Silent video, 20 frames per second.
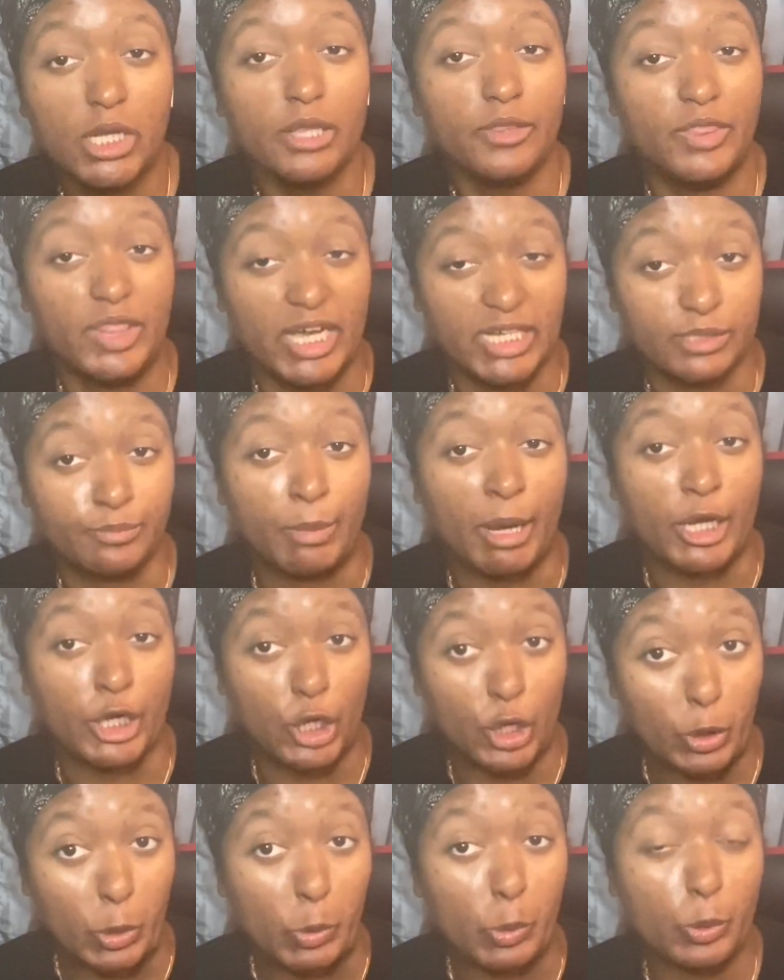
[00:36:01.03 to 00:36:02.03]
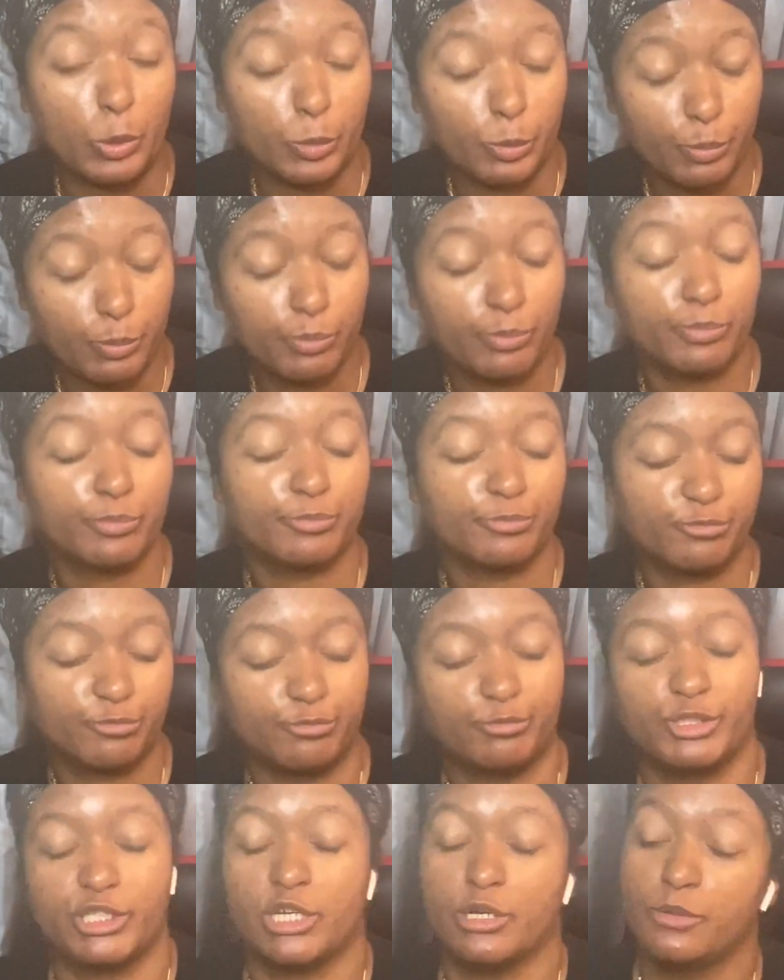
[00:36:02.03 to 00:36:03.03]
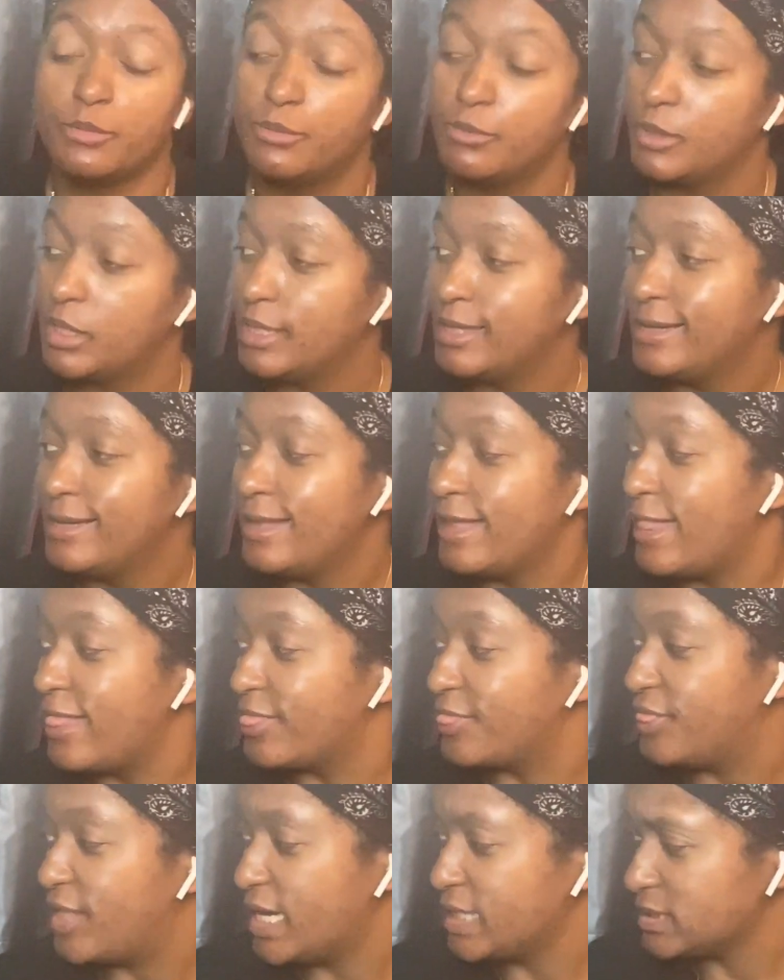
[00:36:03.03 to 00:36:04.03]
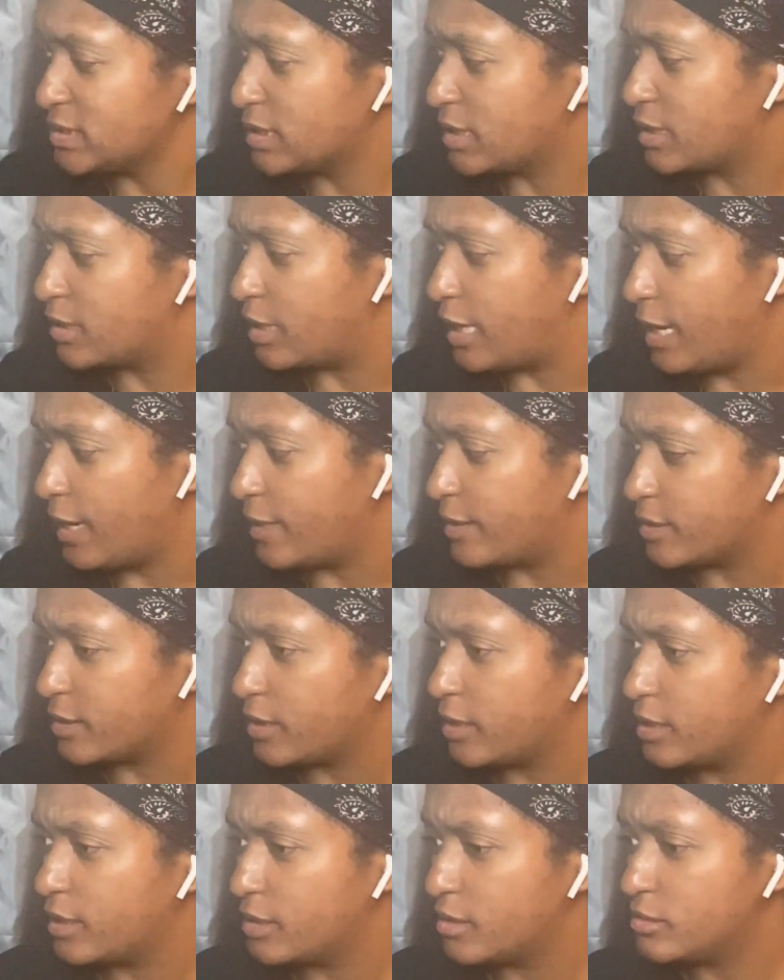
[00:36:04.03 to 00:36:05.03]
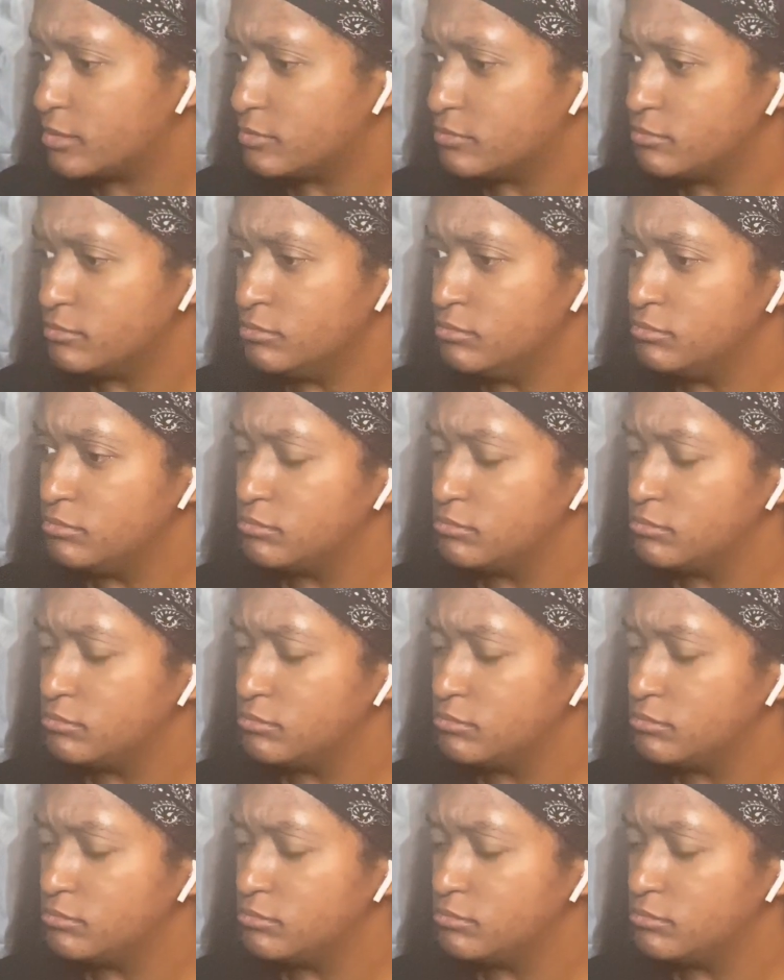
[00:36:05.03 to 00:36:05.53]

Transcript: that's my goal. So that's that. And